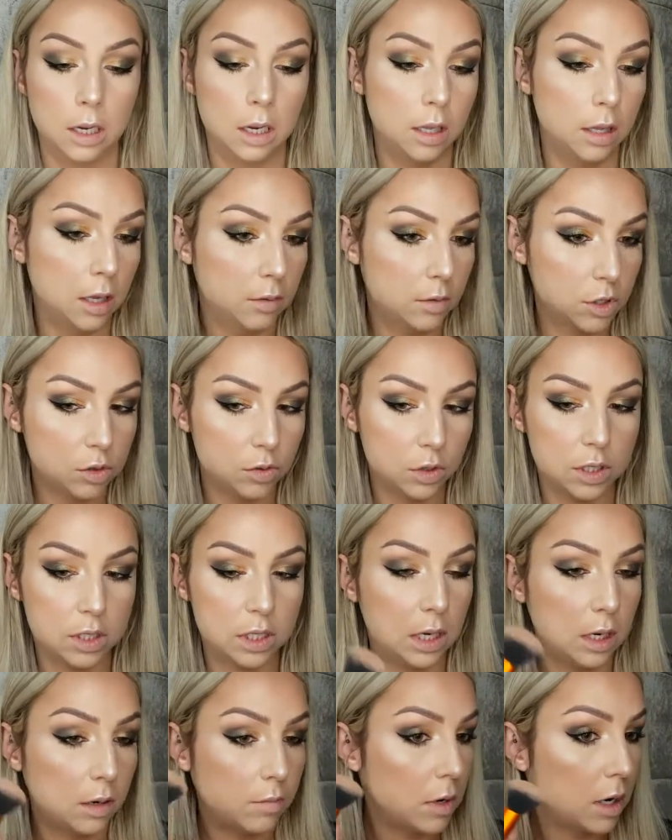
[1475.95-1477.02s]
And then I'm just going to
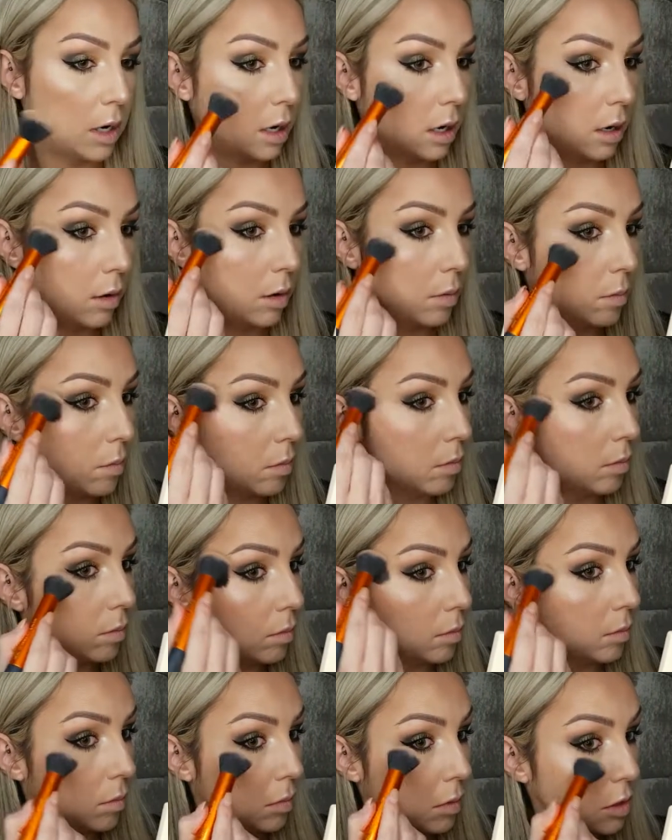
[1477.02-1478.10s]
take my,
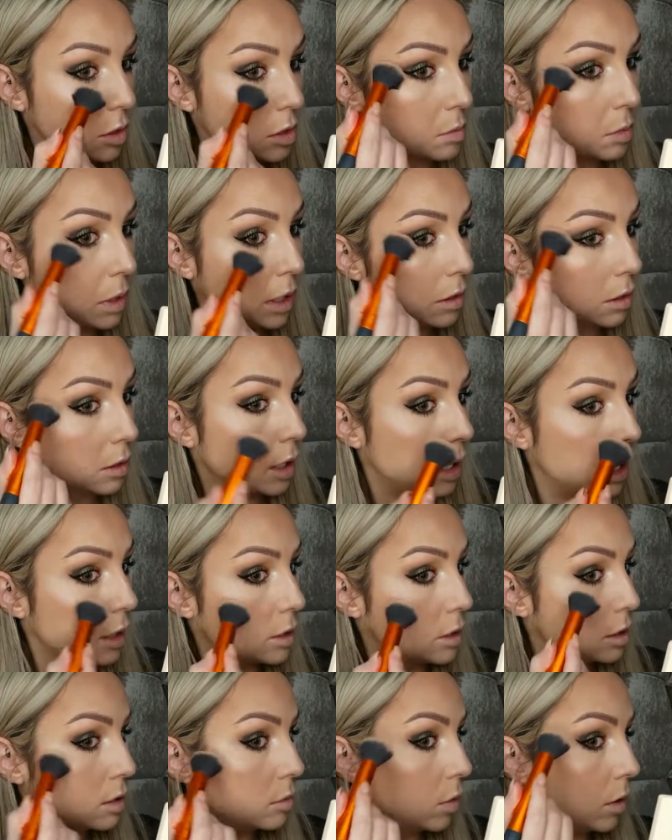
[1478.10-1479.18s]
just blend out the
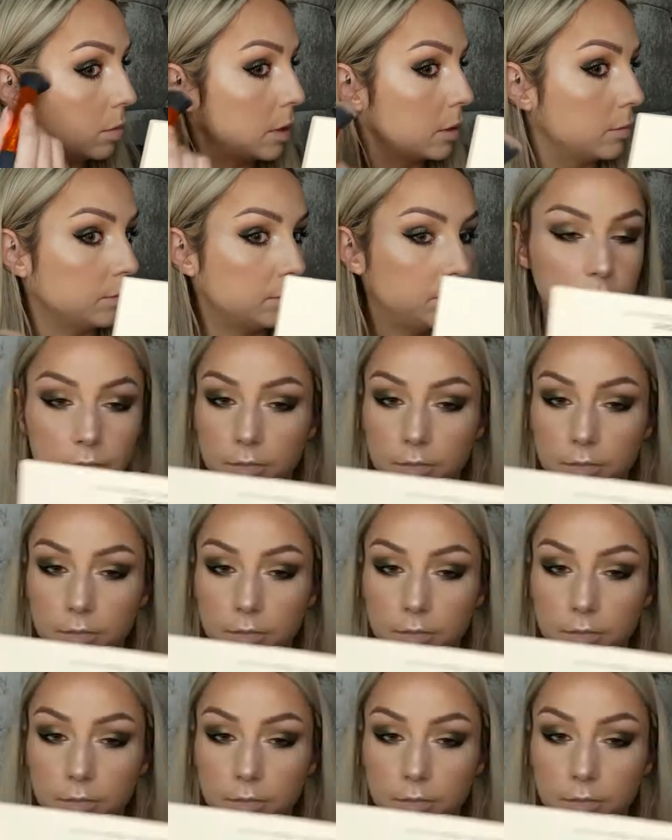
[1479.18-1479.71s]
edges a wee bit.